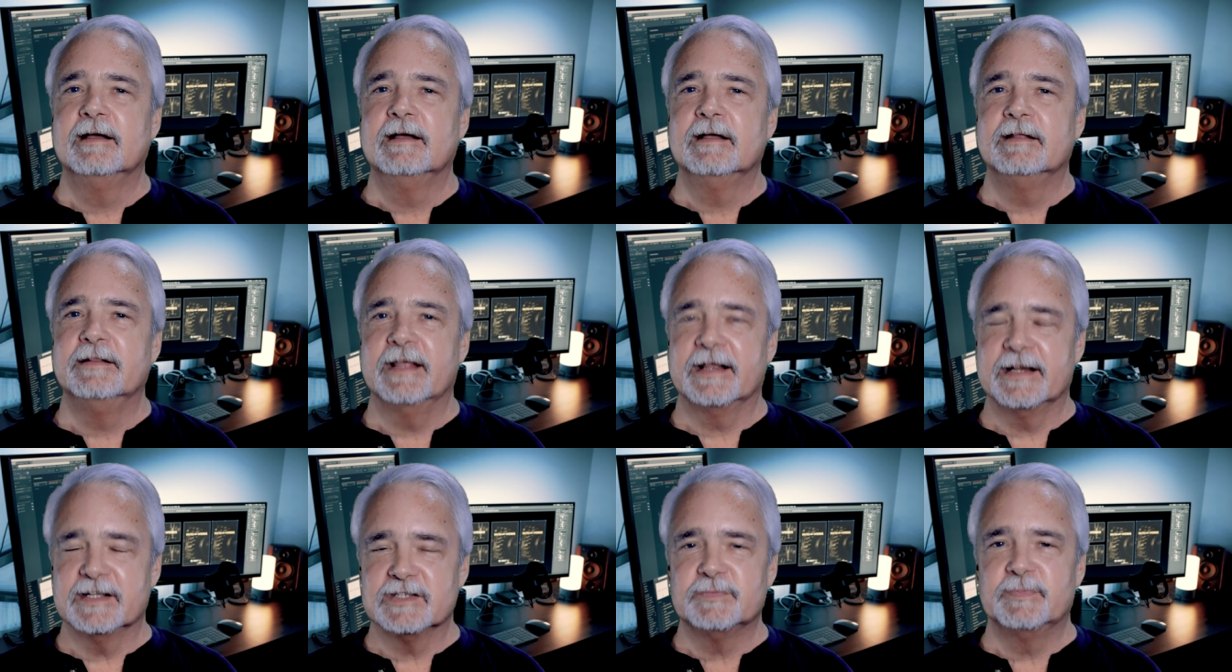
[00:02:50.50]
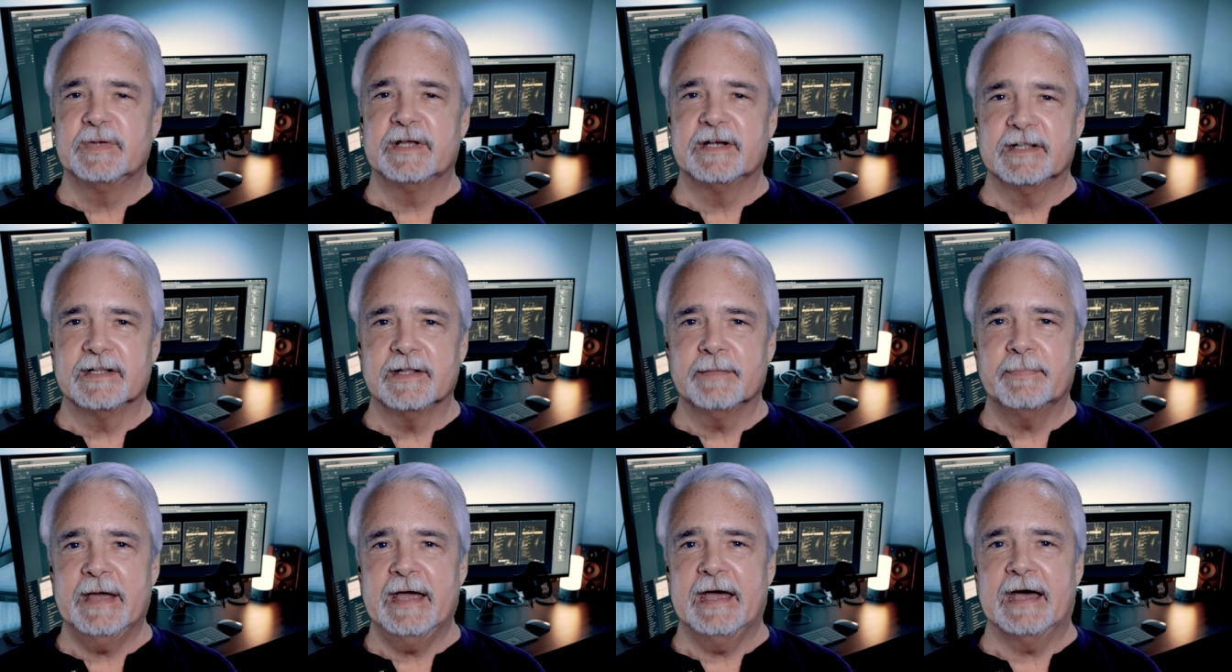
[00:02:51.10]
than it's been in
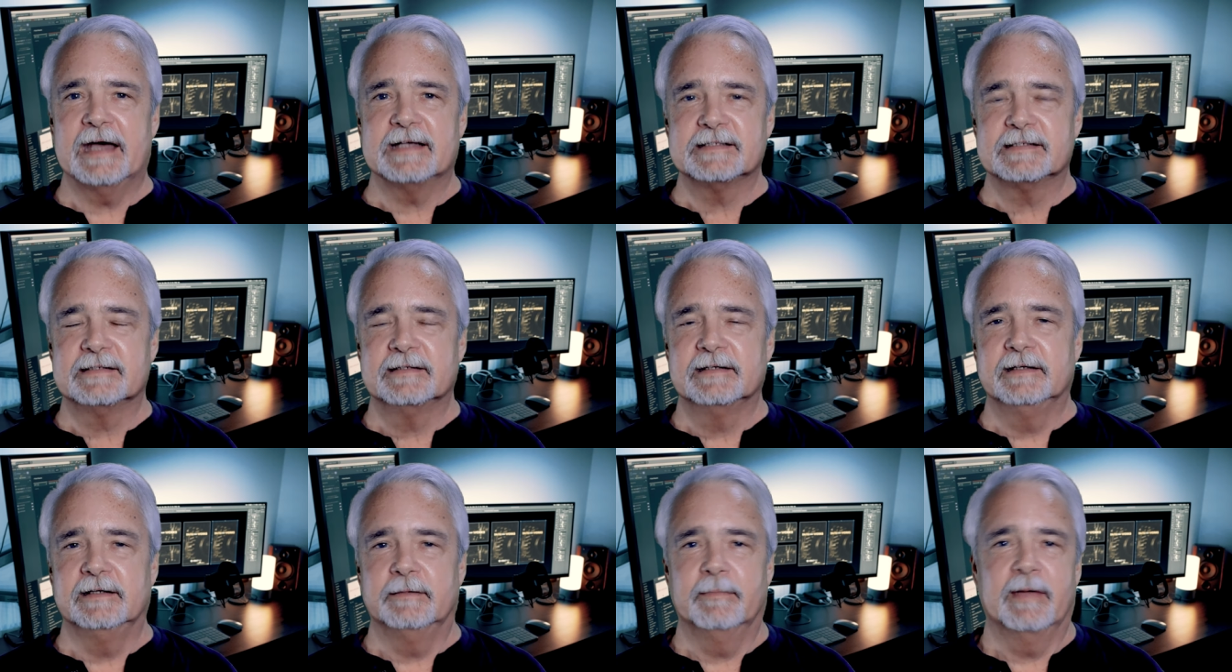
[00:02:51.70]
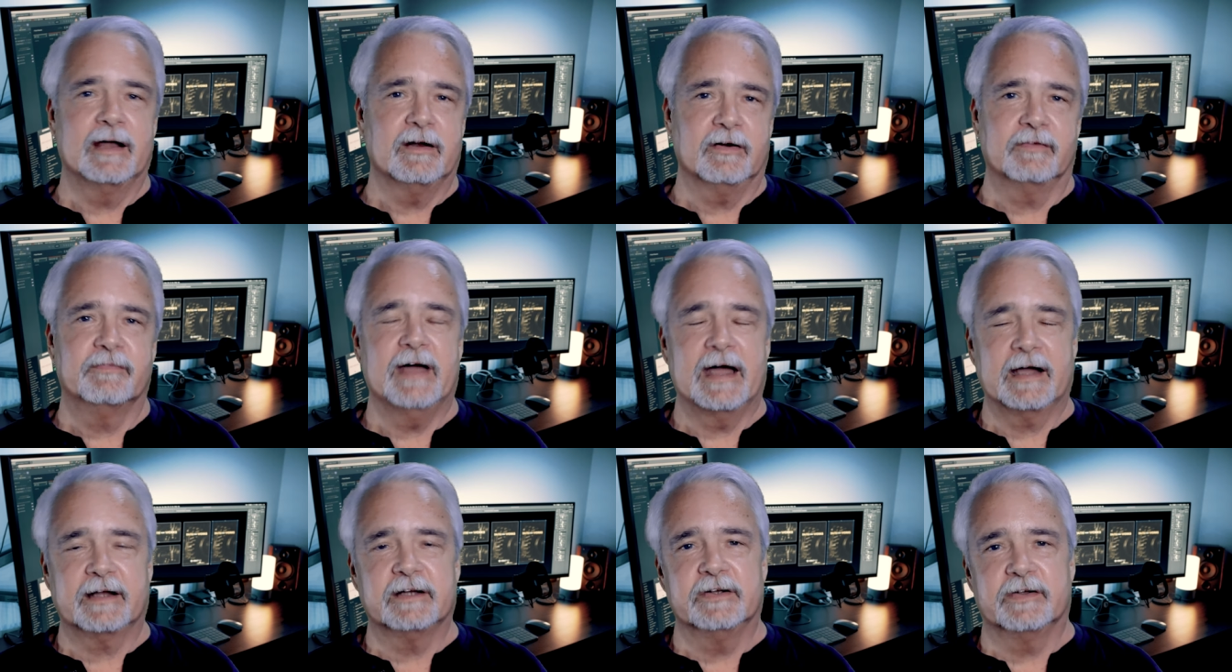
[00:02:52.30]
the past. As matter of
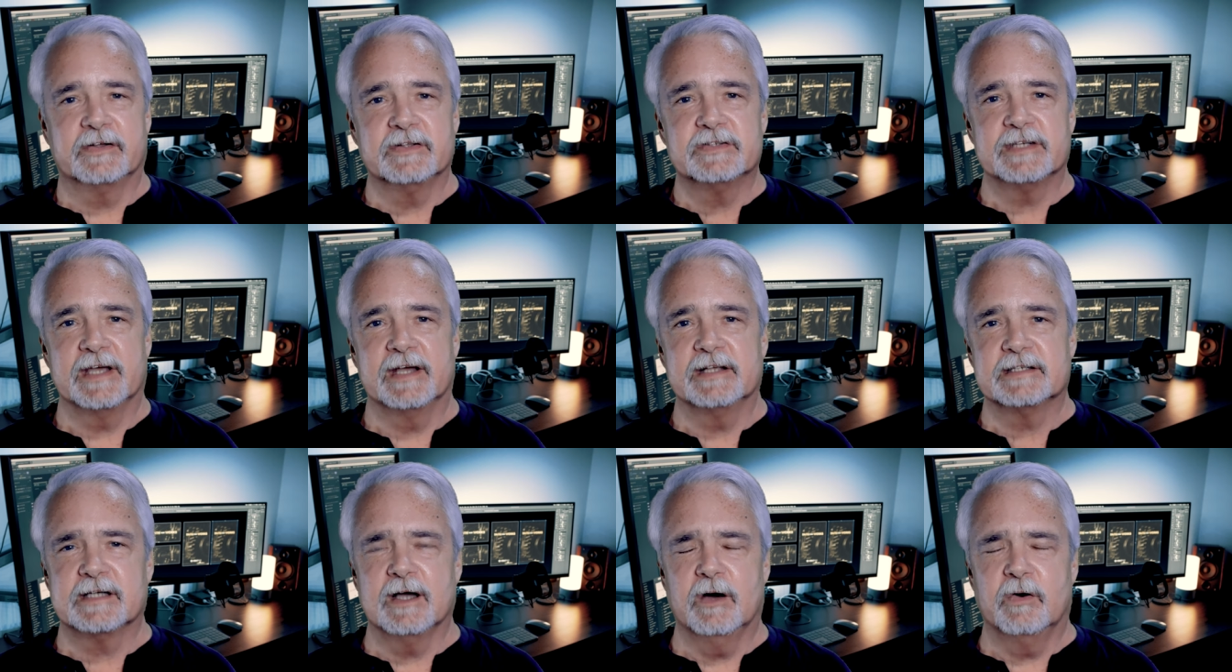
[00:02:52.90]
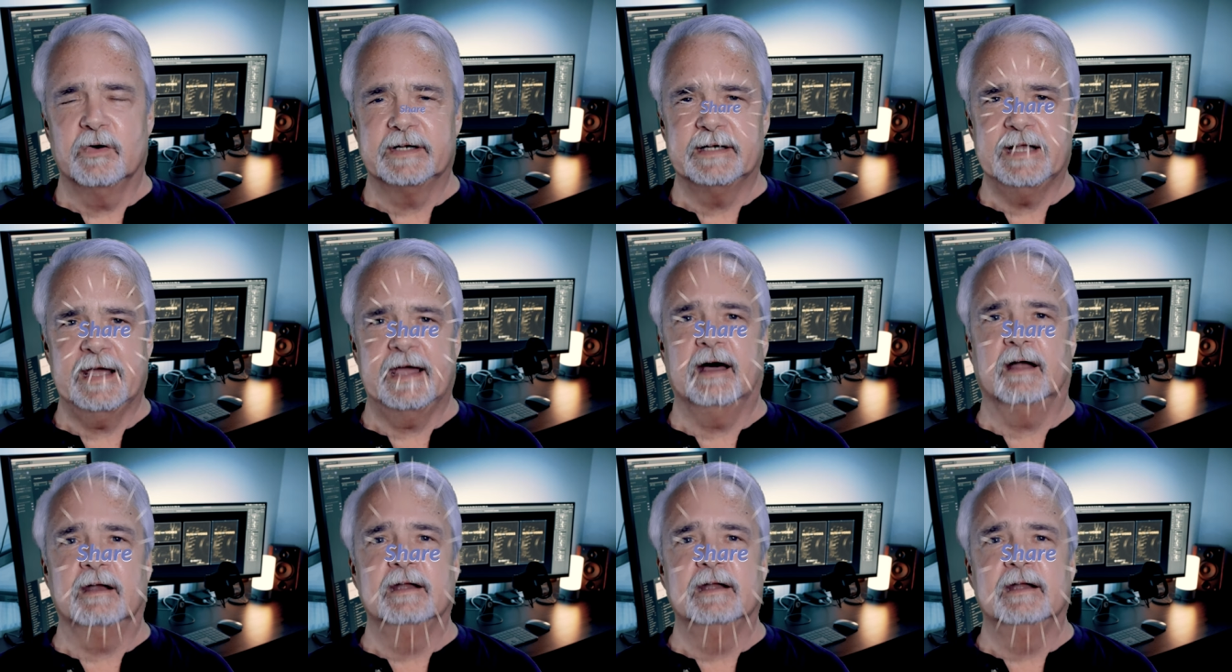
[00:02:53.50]
fact, you could say it's going down.